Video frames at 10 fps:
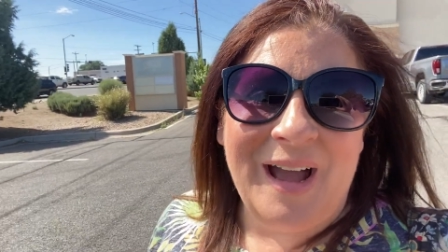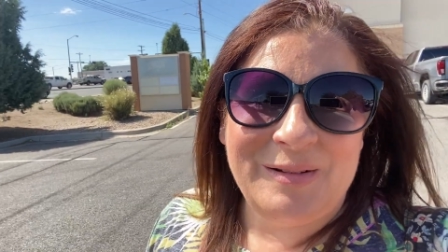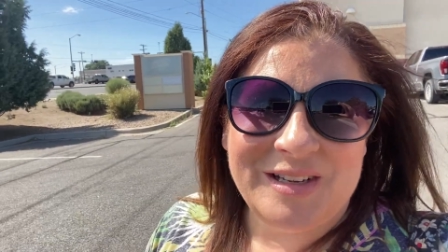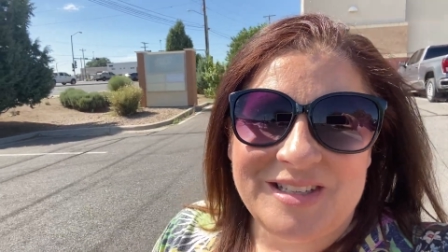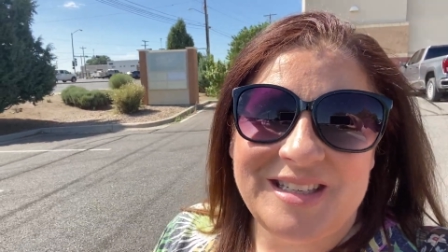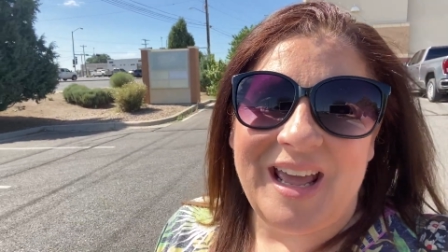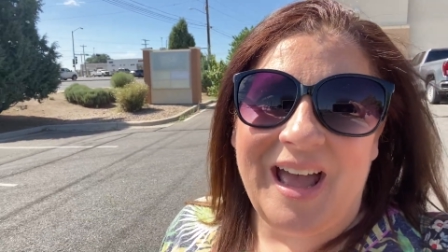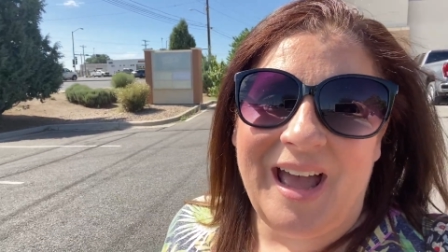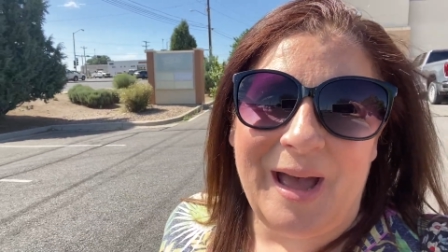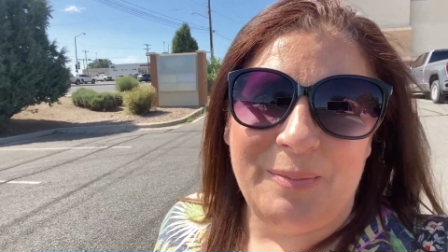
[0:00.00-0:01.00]
I'm just
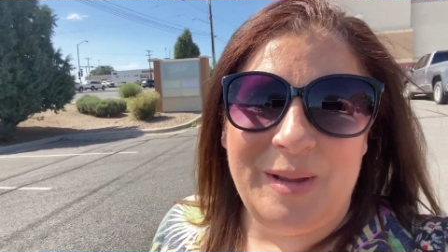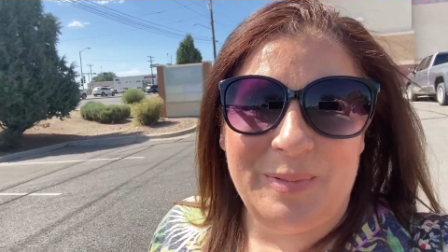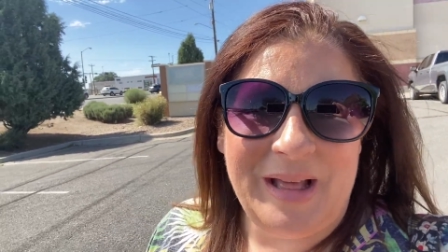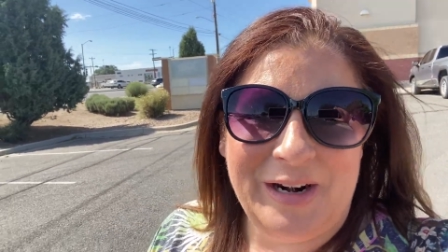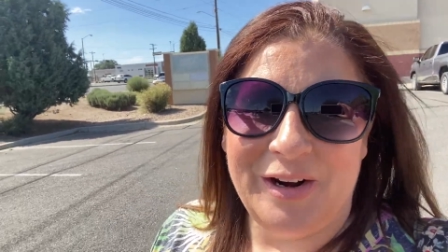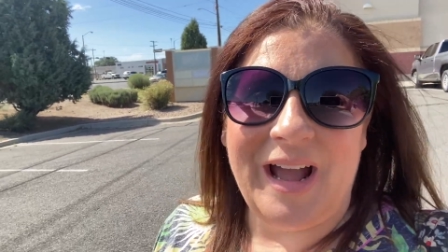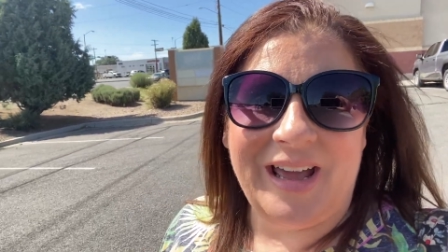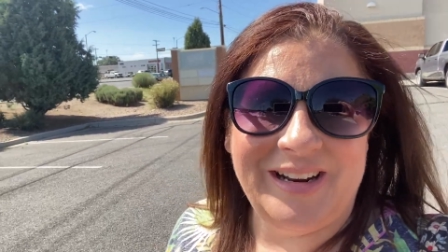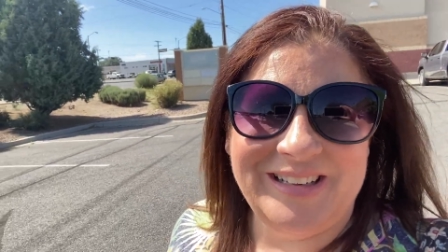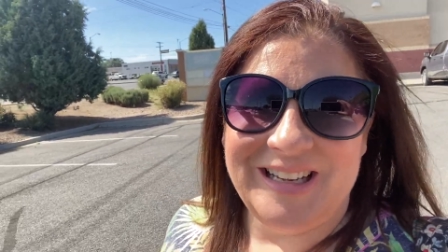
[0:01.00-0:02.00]
a happy planner
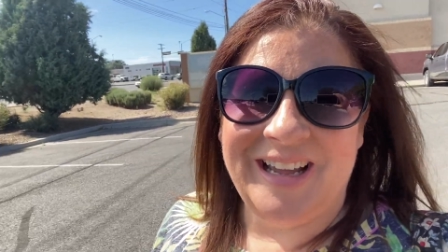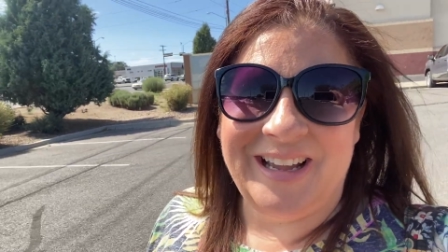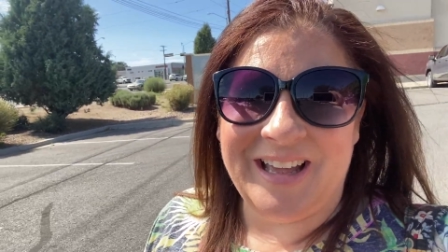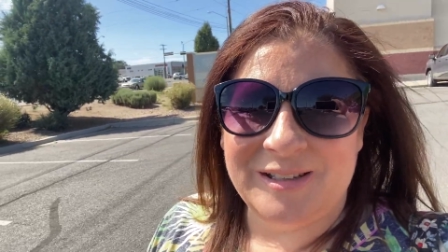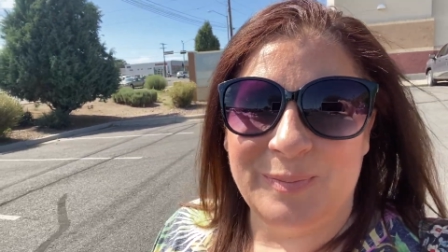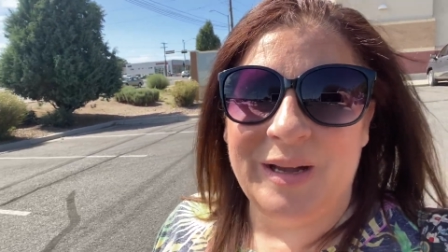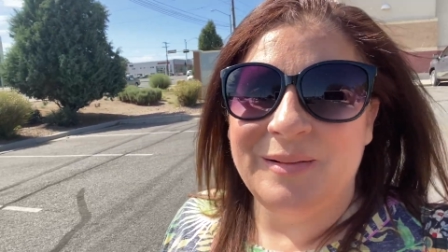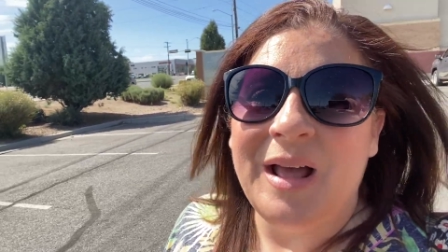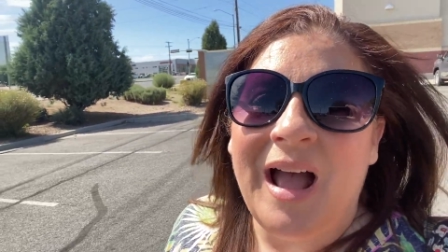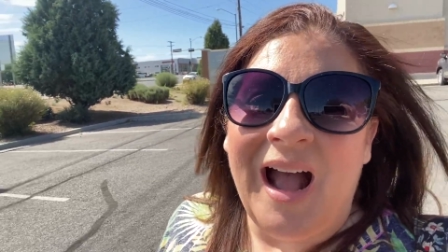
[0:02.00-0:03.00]
addict, I guess, but
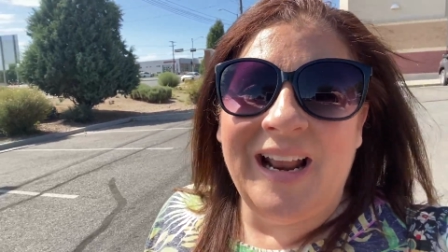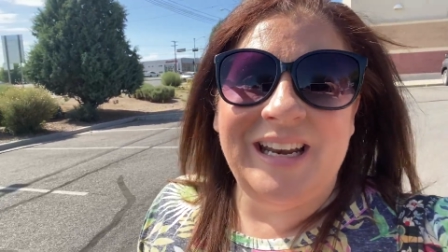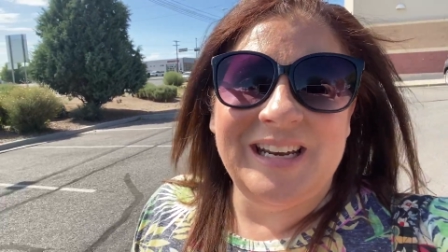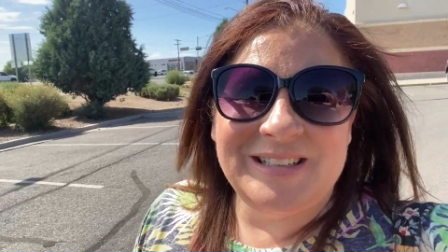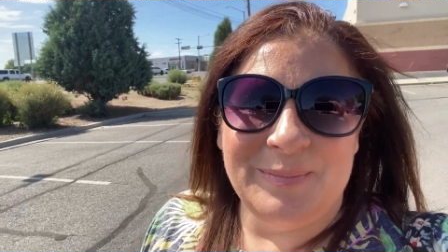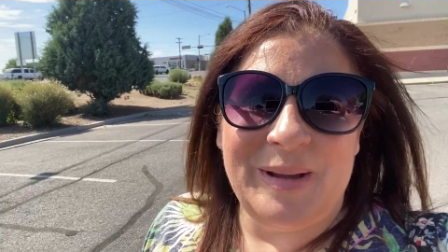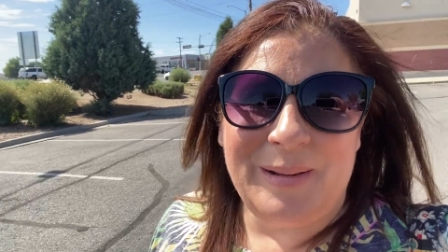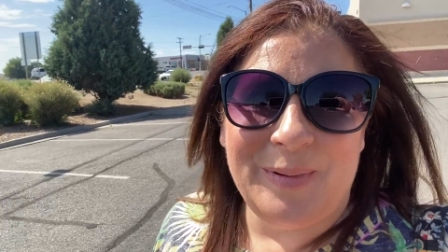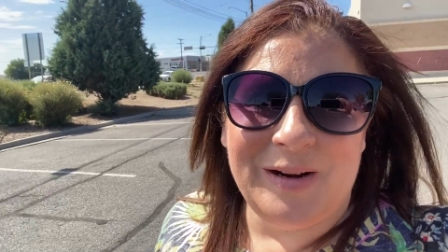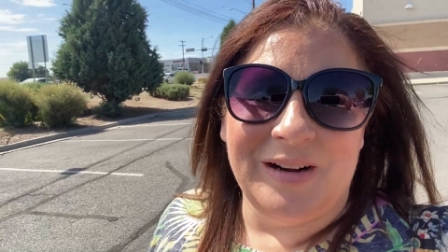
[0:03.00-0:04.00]
I needed some
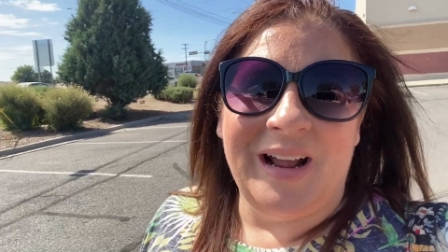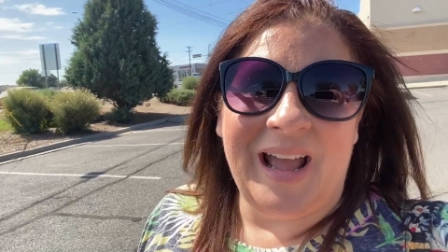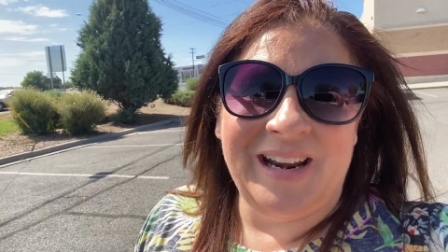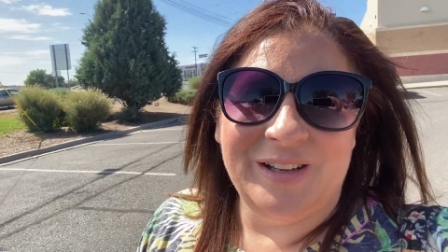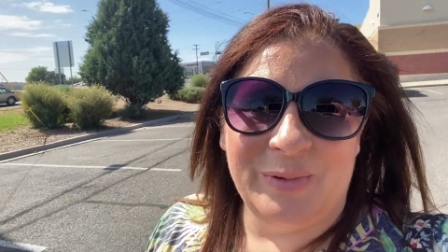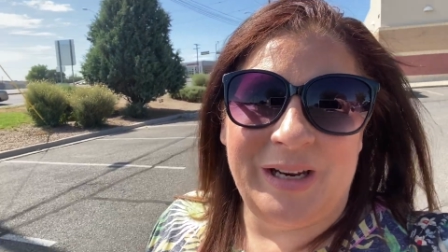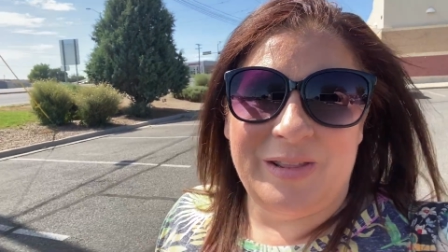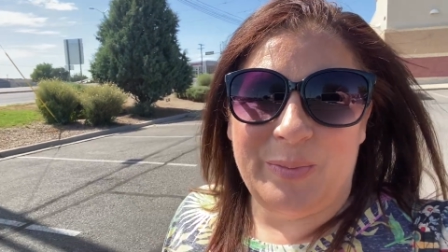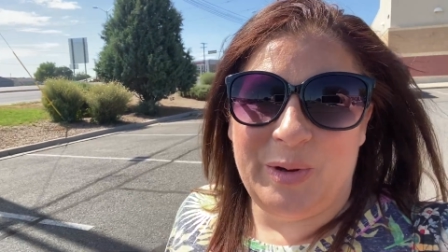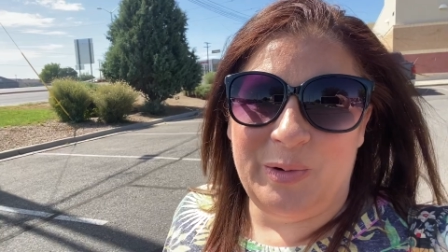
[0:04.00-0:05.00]
paper, and it's Winnie
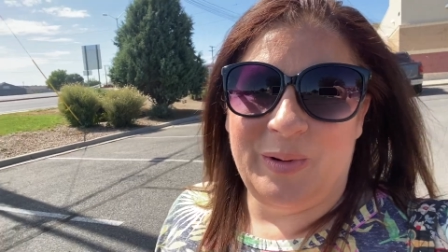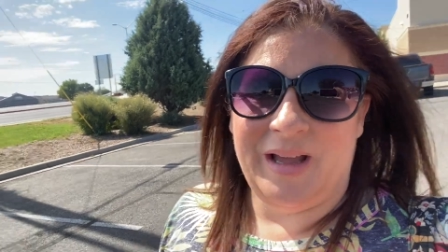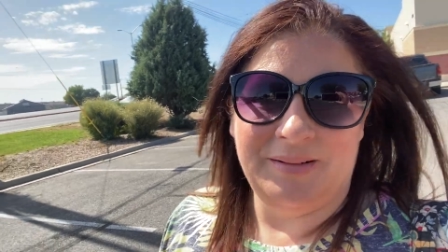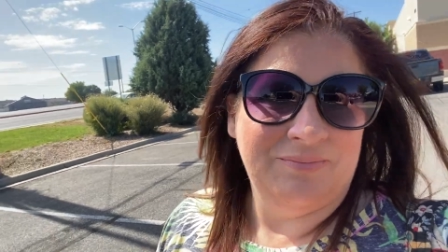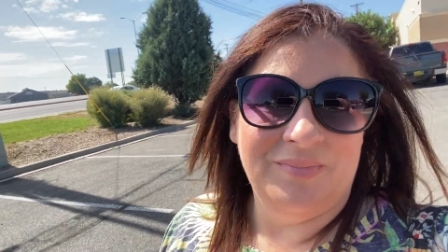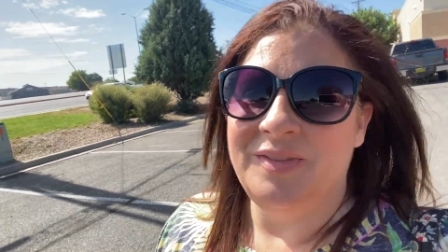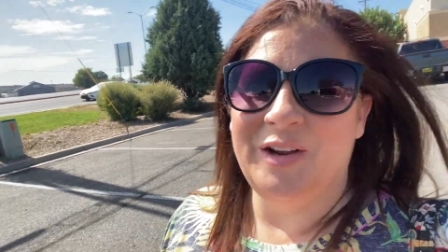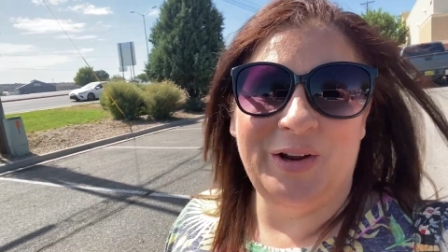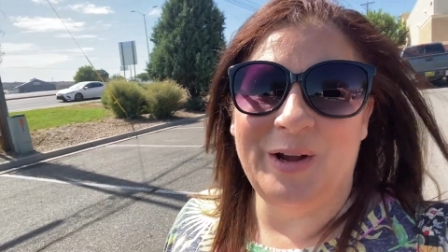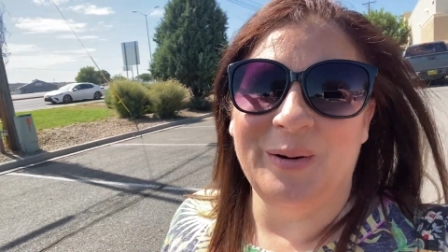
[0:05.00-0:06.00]
the Pooh, and there
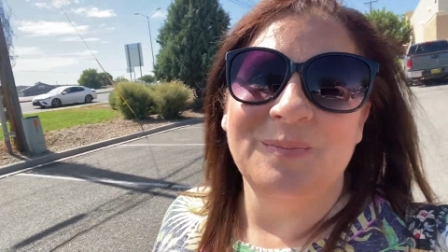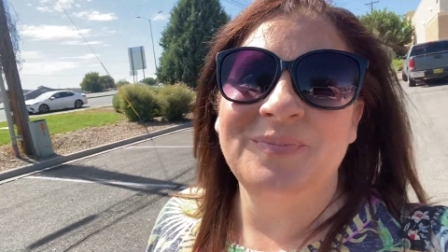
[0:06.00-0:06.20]
you go.